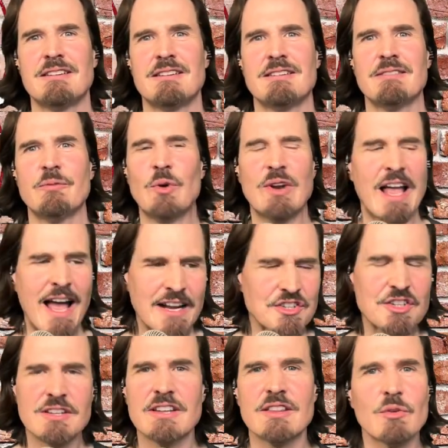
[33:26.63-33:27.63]
when
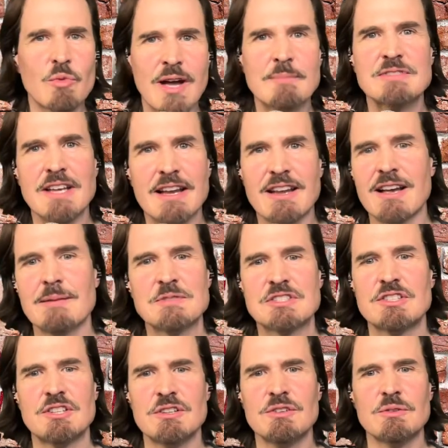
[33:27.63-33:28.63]
actually the website comes
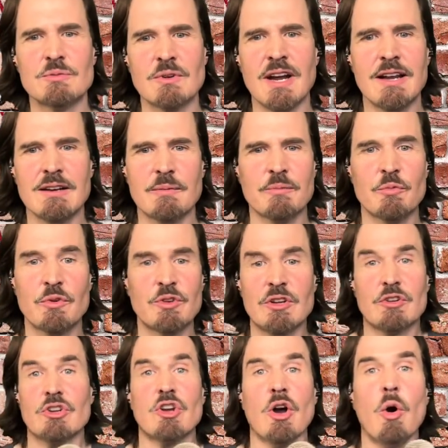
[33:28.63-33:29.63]
to you, right? I mean, we
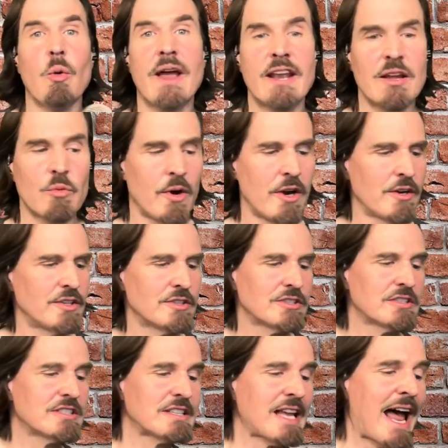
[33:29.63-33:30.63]
didn't go anywhere. You just
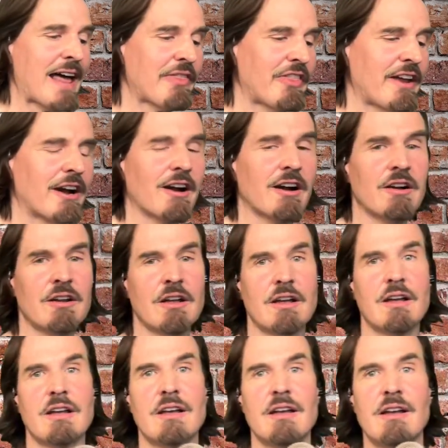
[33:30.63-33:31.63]
sat there
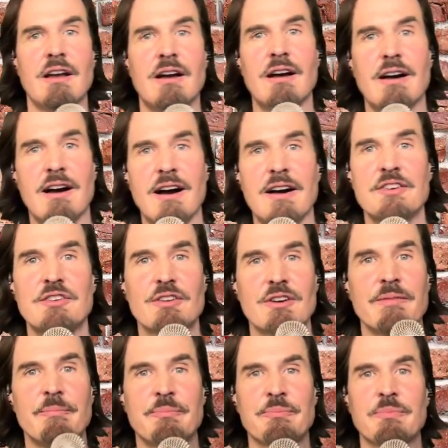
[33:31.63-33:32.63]
on your
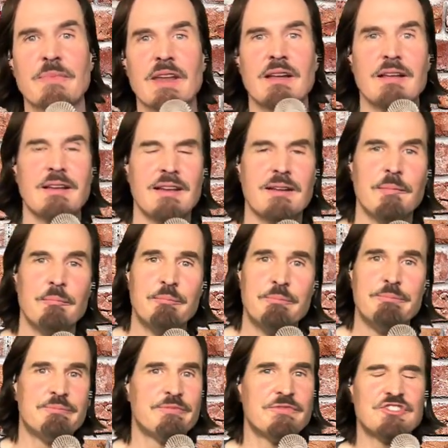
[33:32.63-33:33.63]

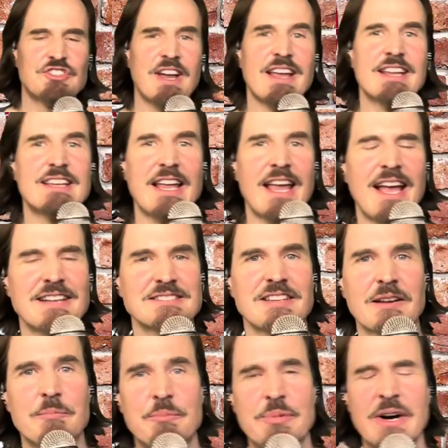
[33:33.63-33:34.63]
gigantic
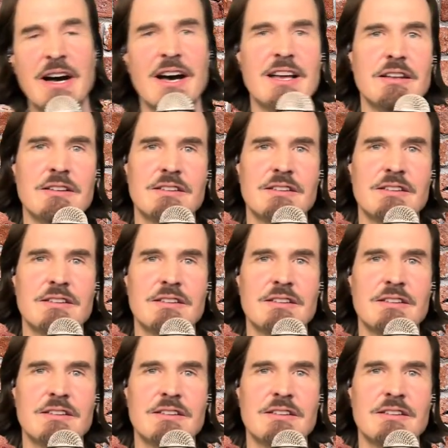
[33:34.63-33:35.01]
butt.